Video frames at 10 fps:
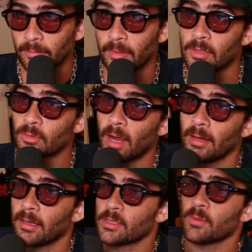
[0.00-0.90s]
That's right.
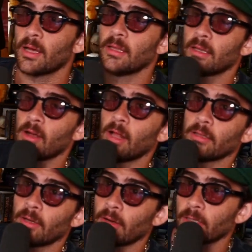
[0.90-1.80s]
That's why they called
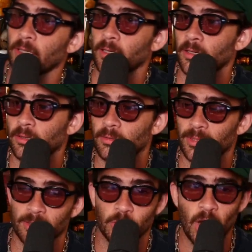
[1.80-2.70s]
it Hurricane Hillary,
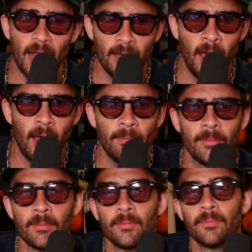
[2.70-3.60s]
because the Chi-Com
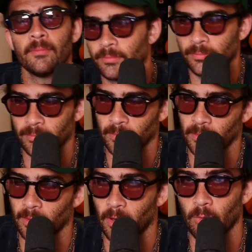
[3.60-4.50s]

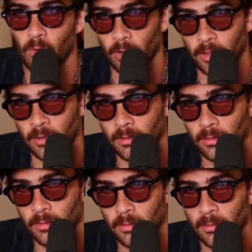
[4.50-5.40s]
are working
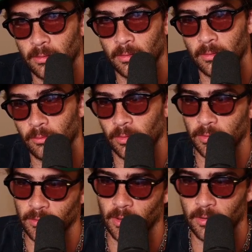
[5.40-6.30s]
with
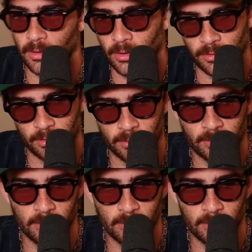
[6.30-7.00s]
none other